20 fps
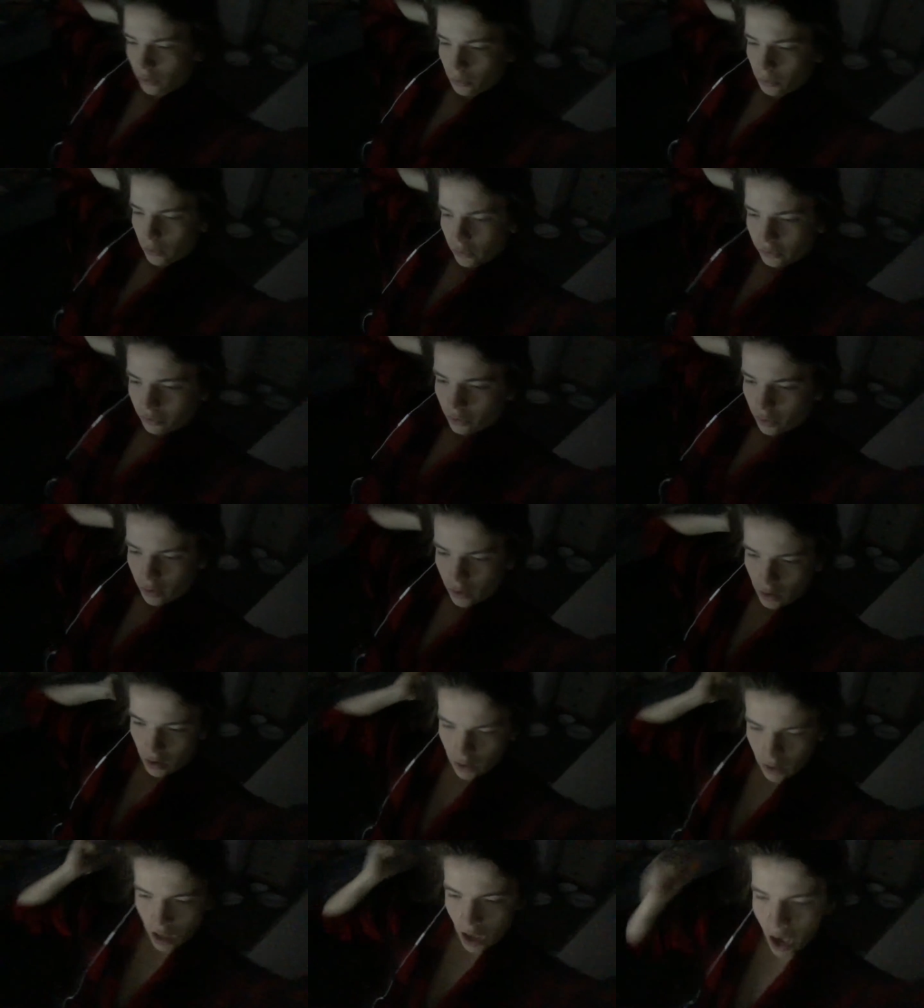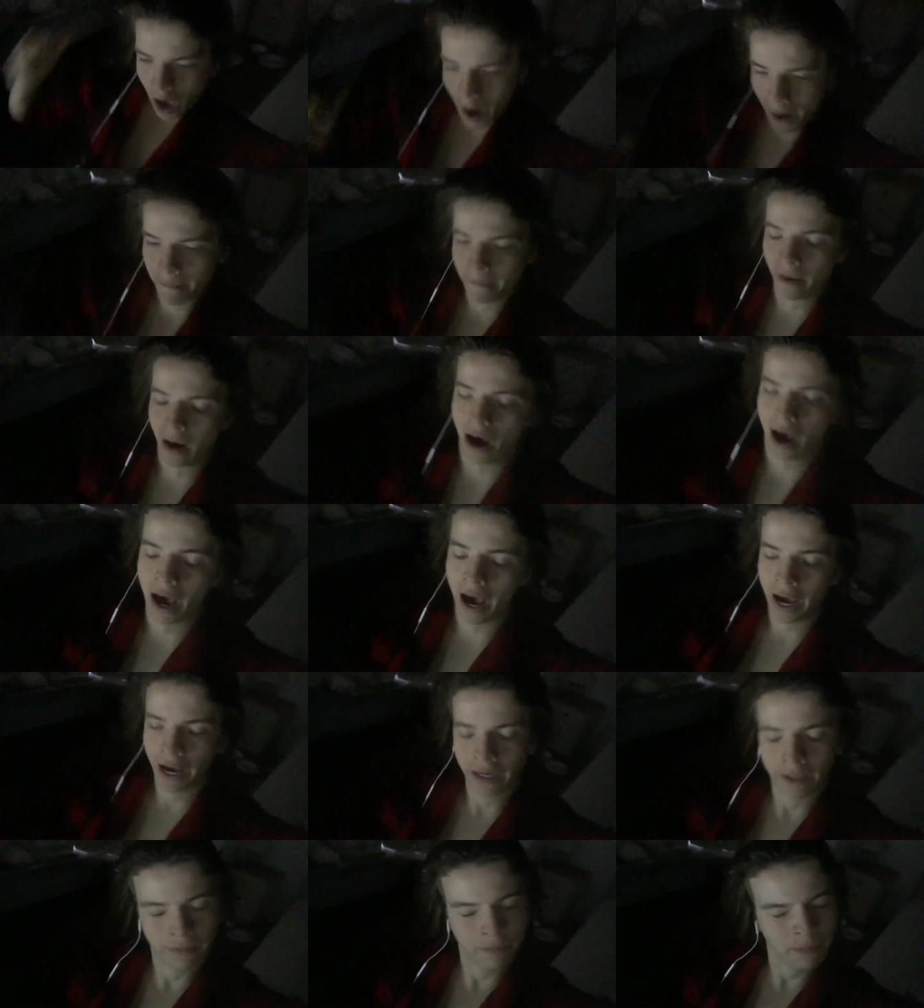know what's going on, but
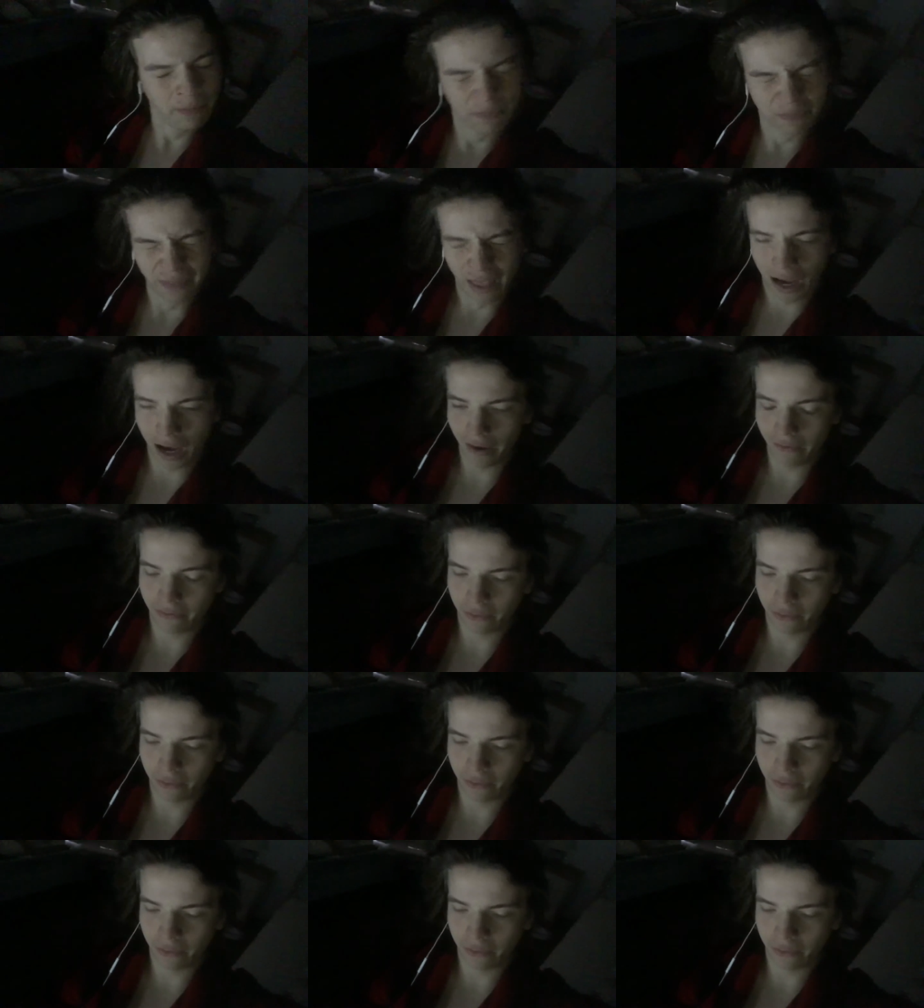I